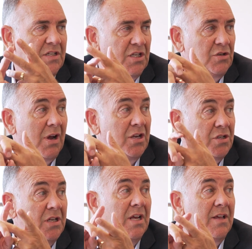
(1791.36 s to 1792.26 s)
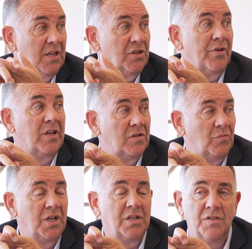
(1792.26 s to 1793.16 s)
their situation, their strengths
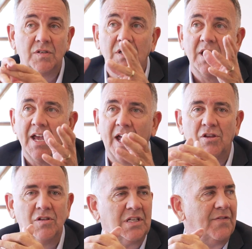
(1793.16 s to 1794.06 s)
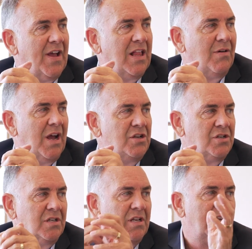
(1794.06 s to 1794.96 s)
and weaknesses, and using a
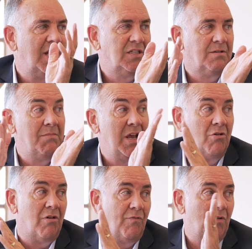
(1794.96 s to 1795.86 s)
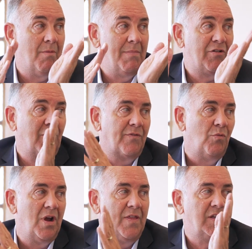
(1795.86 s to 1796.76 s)
valuation as a metric
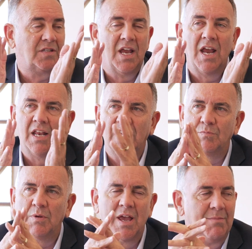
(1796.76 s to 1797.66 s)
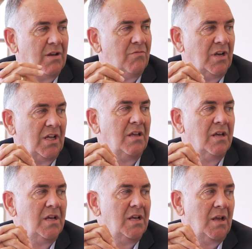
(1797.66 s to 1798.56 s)
for where they're standing is becoming a really
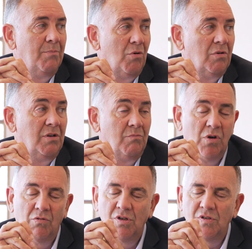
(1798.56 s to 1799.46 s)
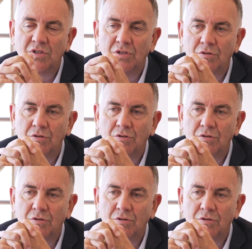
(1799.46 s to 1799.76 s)
important and well-used